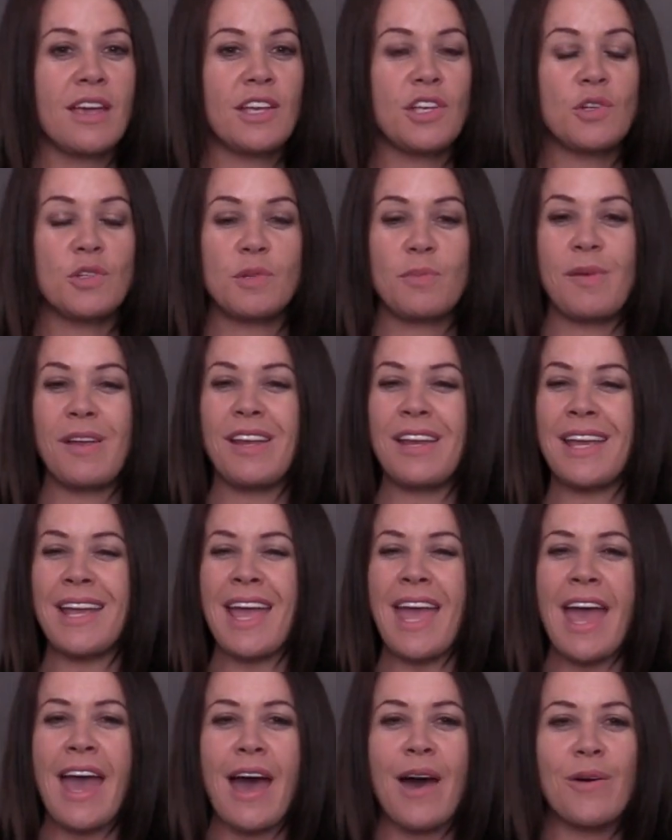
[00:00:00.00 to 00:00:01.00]
you're
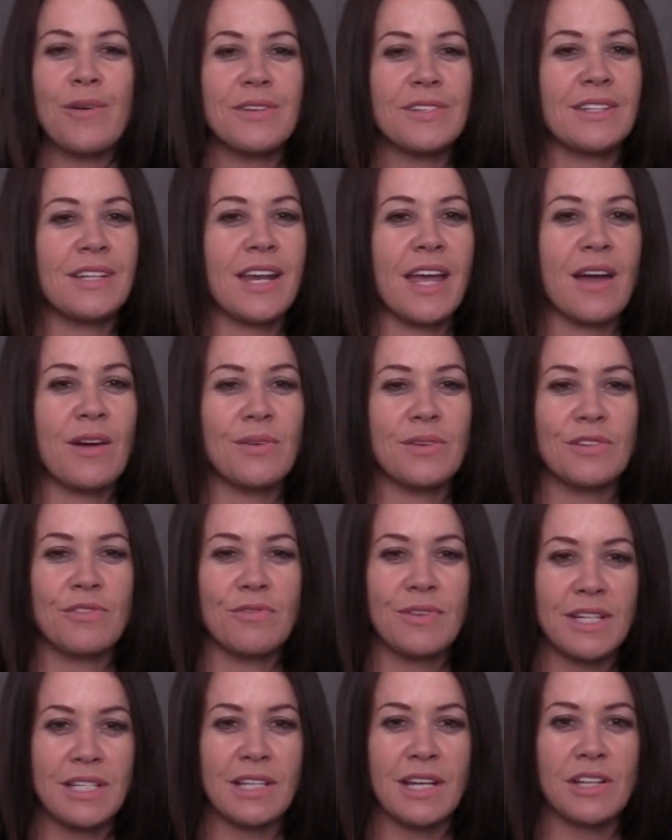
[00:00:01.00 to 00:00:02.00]
spending hours and hours
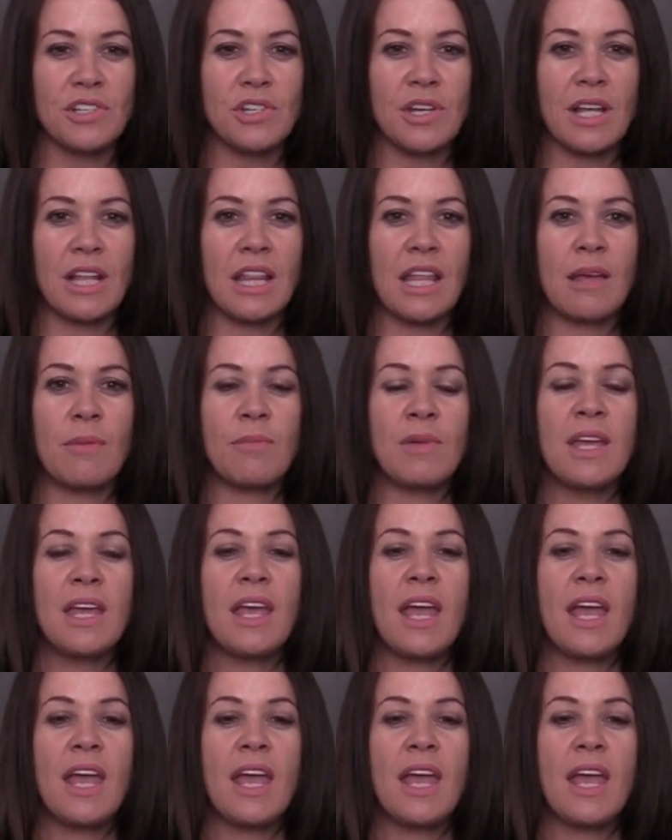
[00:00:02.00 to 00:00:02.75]
retouching them,